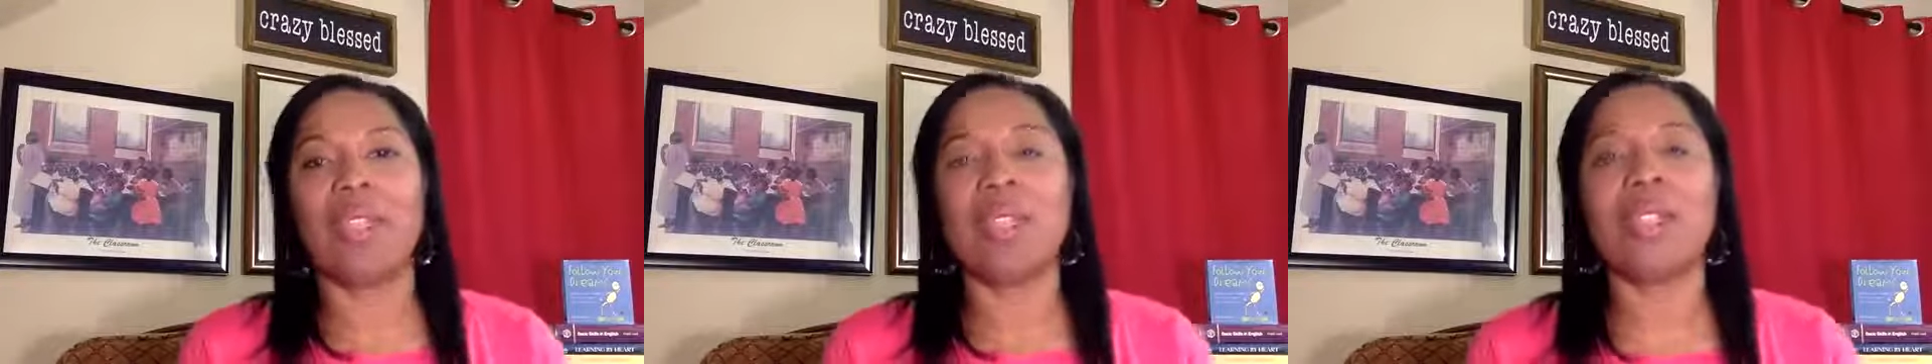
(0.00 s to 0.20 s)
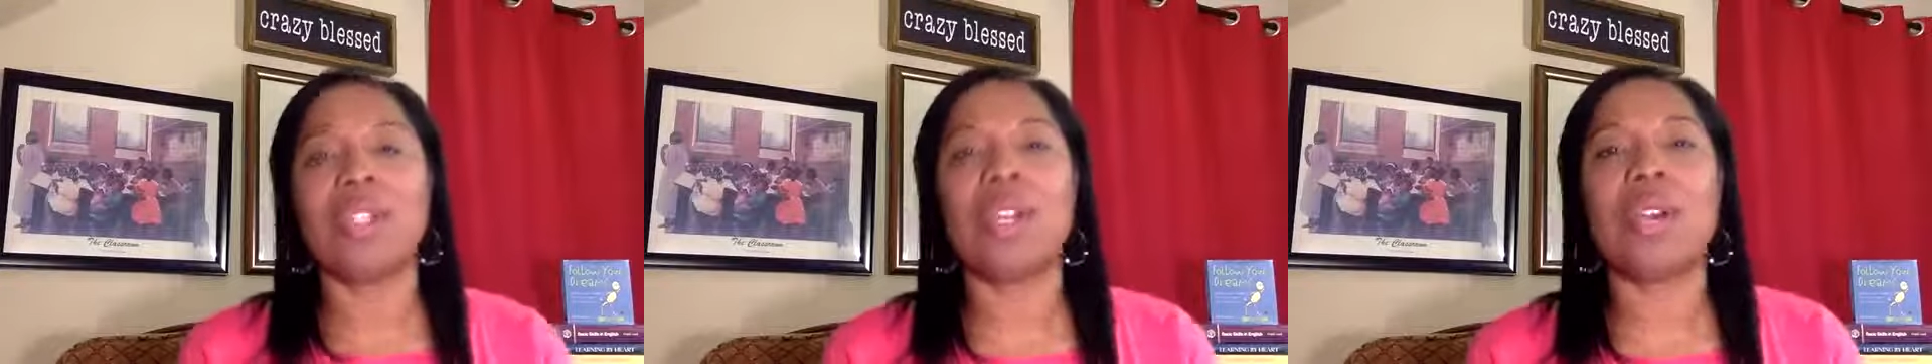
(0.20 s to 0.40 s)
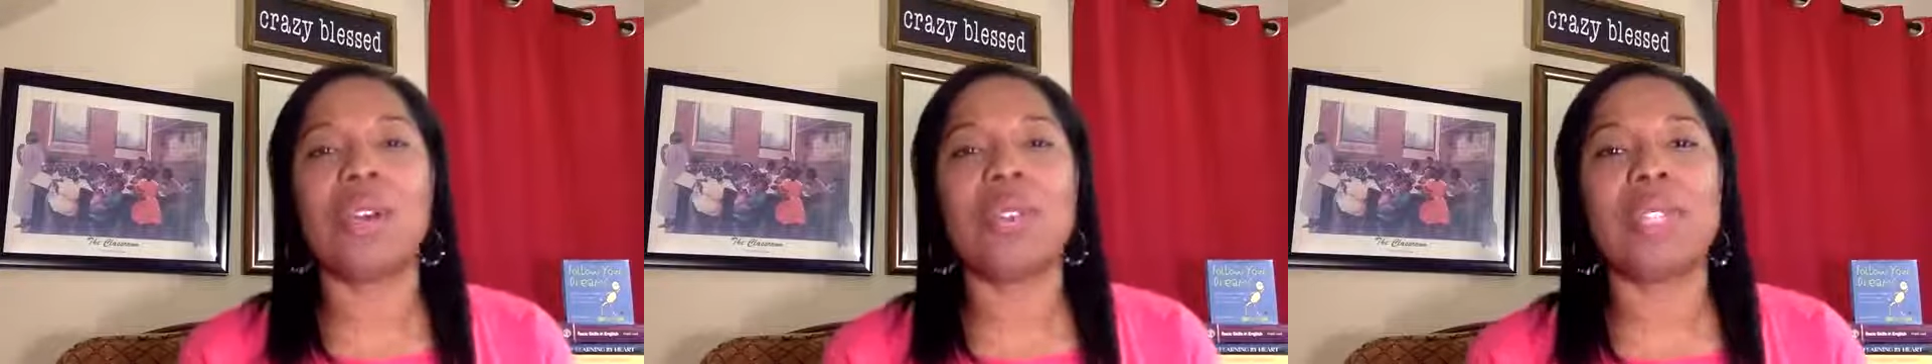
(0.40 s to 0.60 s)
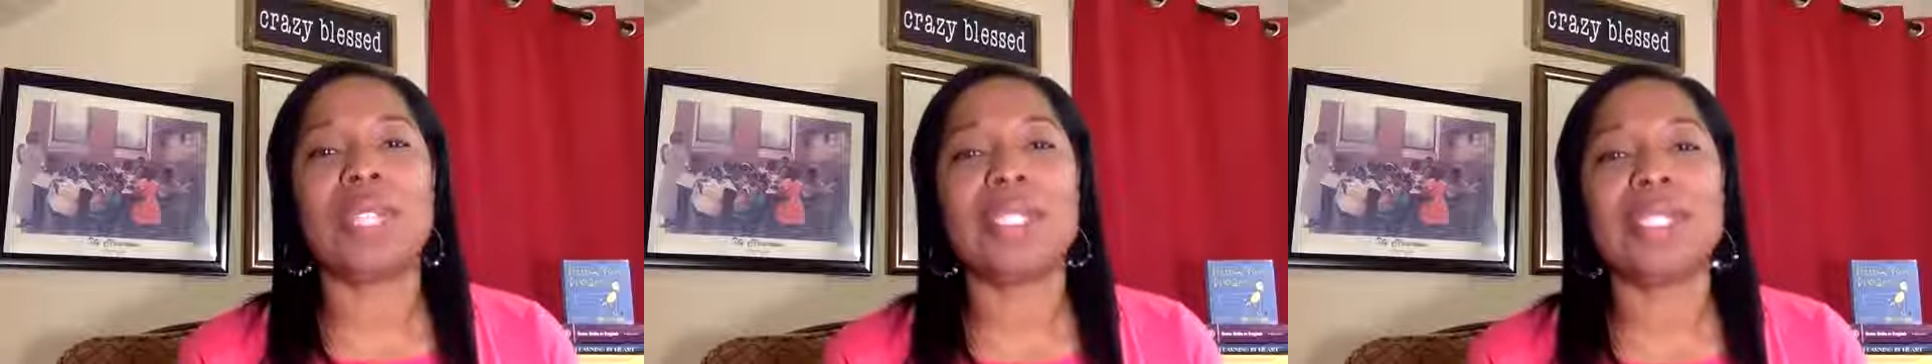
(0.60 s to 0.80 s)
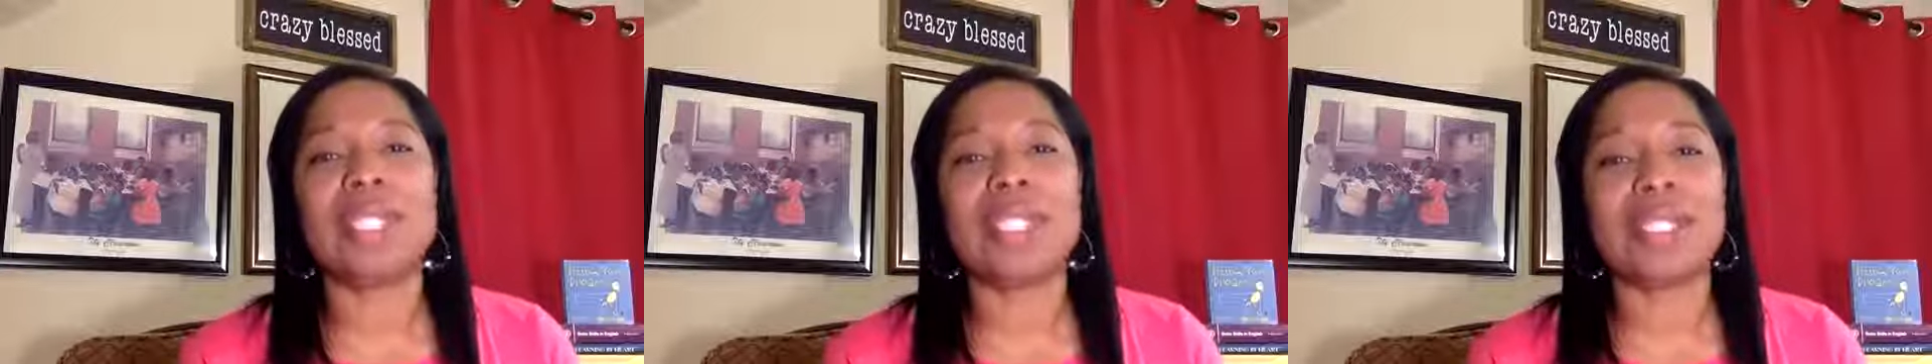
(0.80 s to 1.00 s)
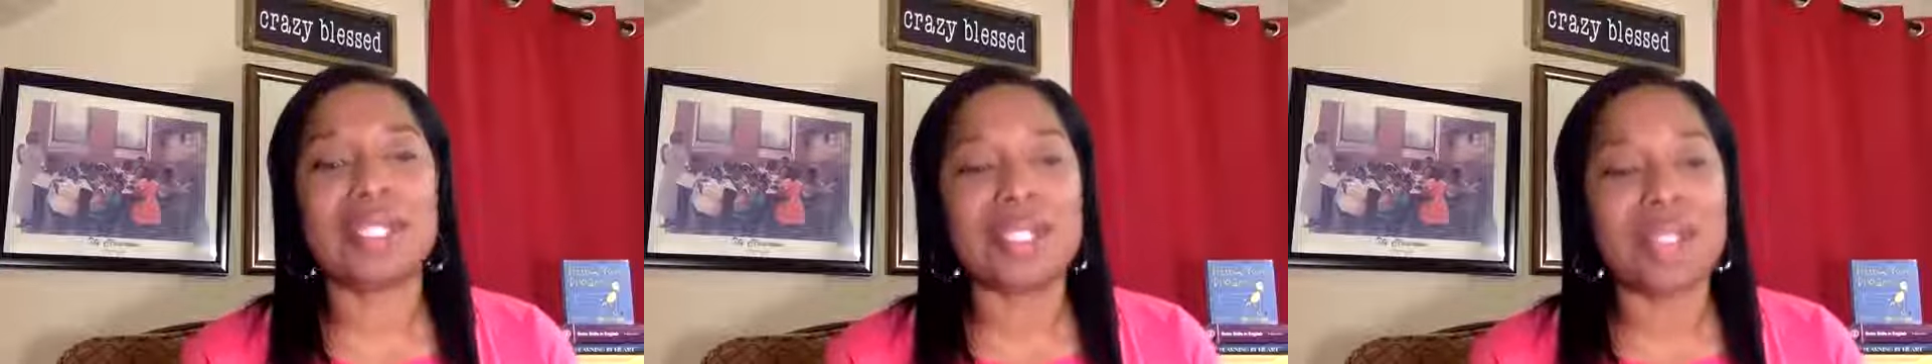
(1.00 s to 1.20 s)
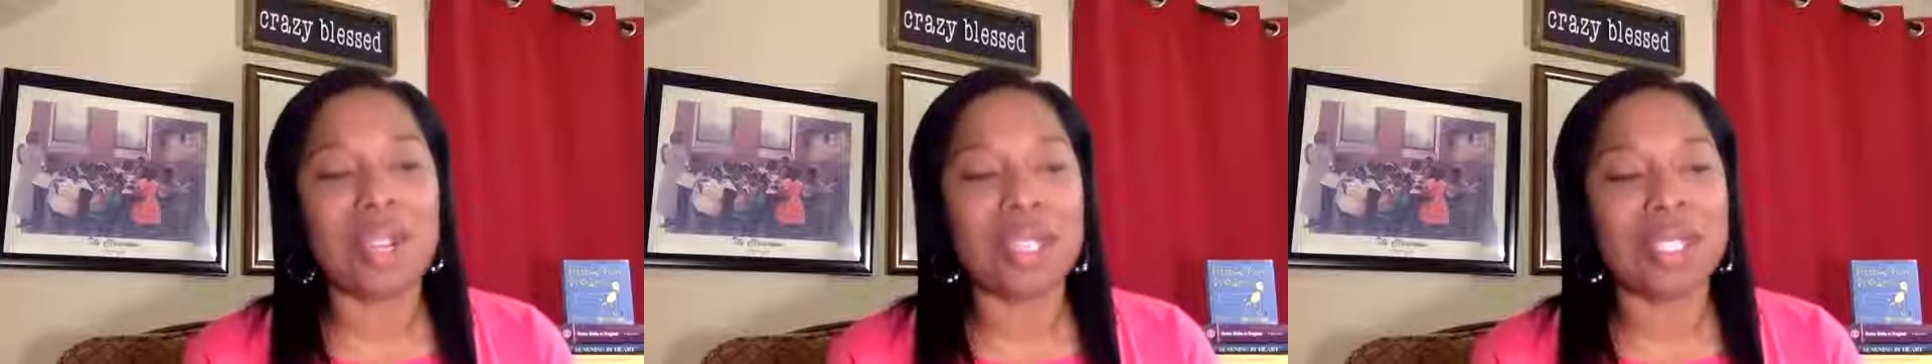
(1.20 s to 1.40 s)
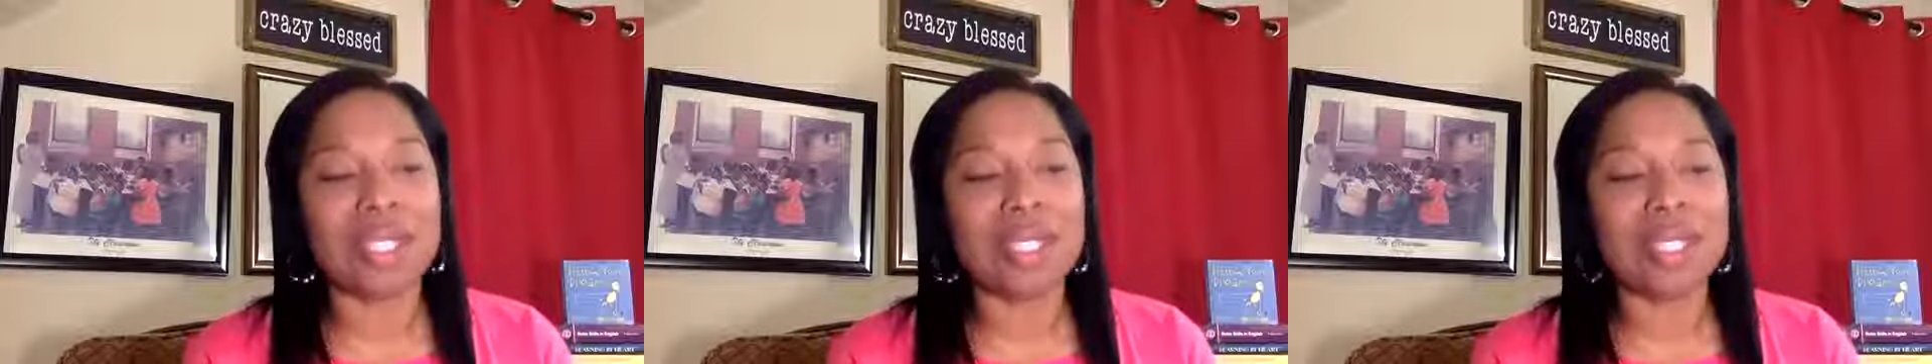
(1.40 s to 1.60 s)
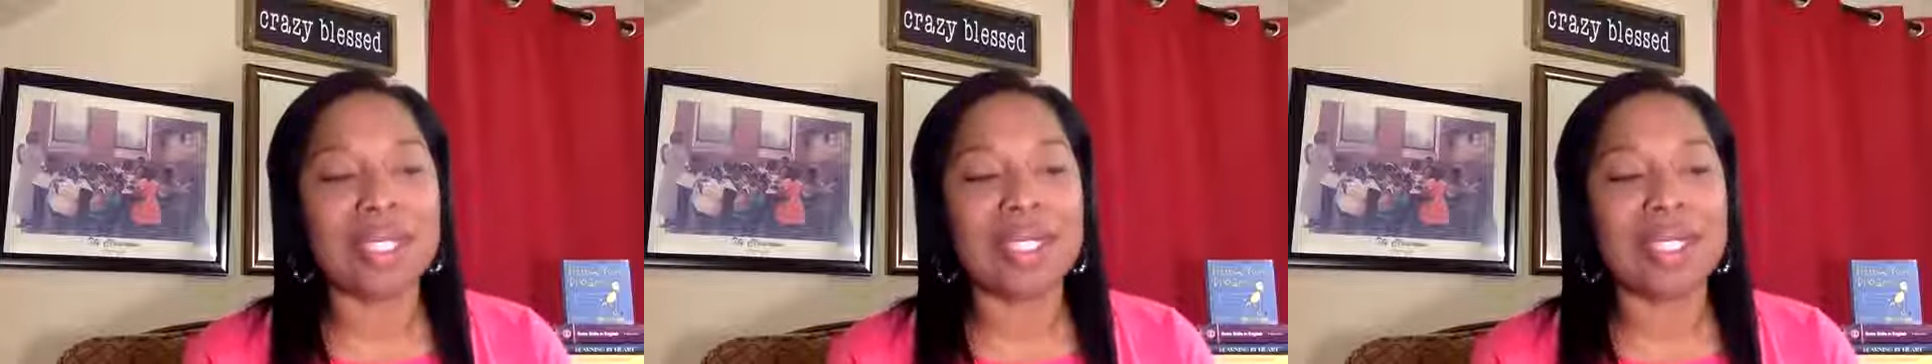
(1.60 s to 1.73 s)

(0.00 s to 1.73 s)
So let's get started,